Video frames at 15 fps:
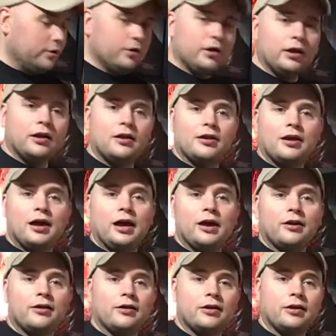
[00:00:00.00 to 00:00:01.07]
in
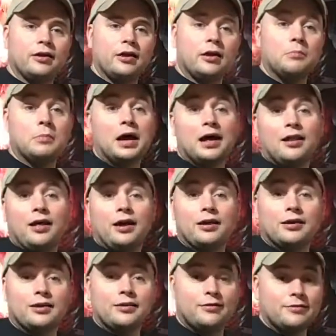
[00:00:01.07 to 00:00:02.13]
line, in my
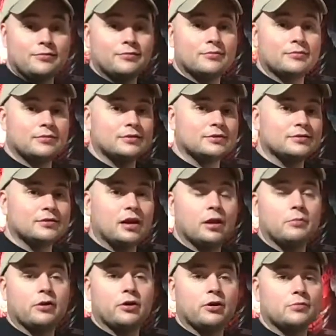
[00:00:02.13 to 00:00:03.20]
liking. is
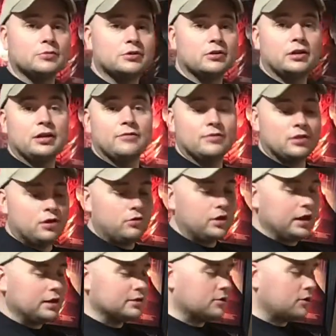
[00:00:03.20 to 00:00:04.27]
Nightmare on Elm Street. Even though
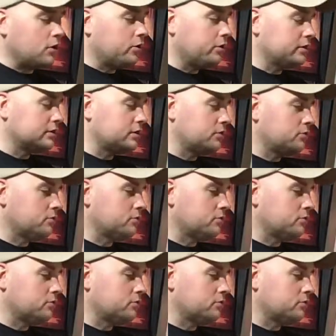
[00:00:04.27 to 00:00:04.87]
NASCAR is a newer